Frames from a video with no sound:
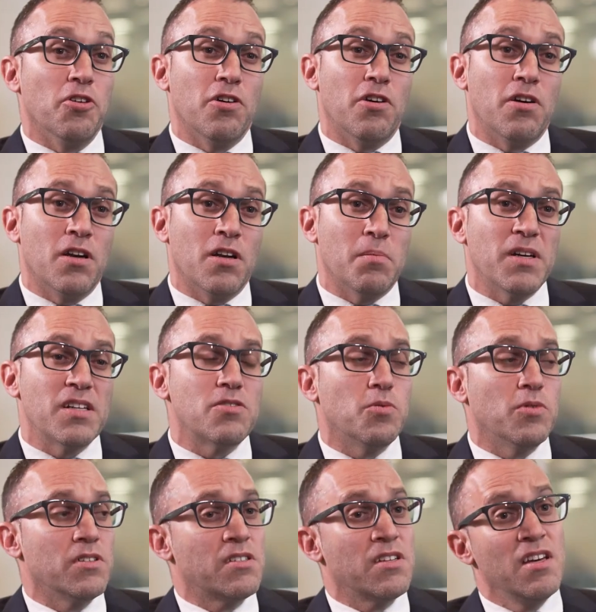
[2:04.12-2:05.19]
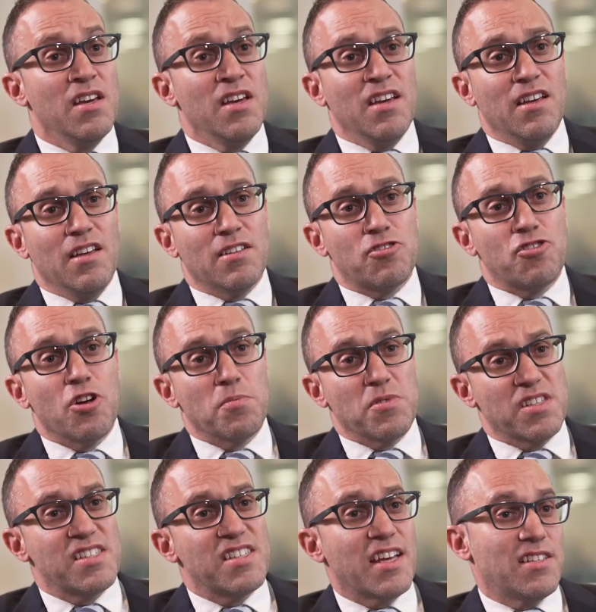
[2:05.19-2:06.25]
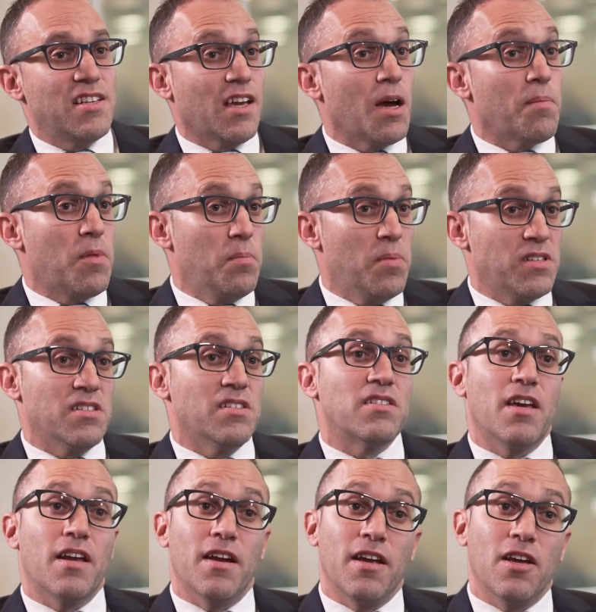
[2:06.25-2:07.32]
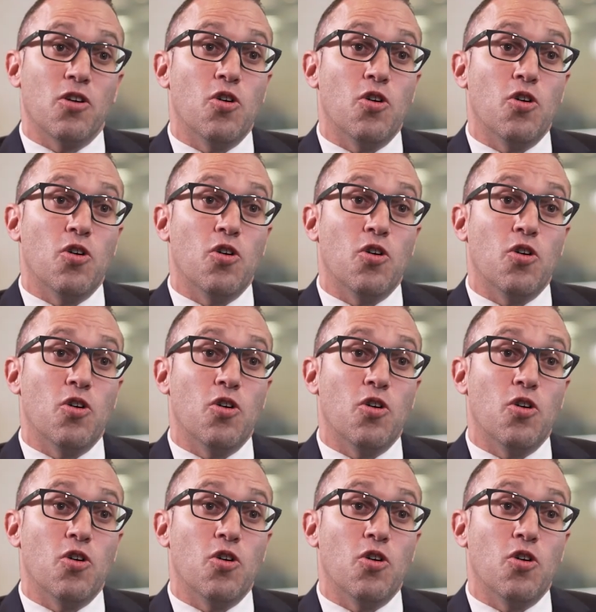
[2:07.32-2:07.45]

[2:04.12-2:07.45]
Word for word: year and a bit was in terms of setting up the business, getting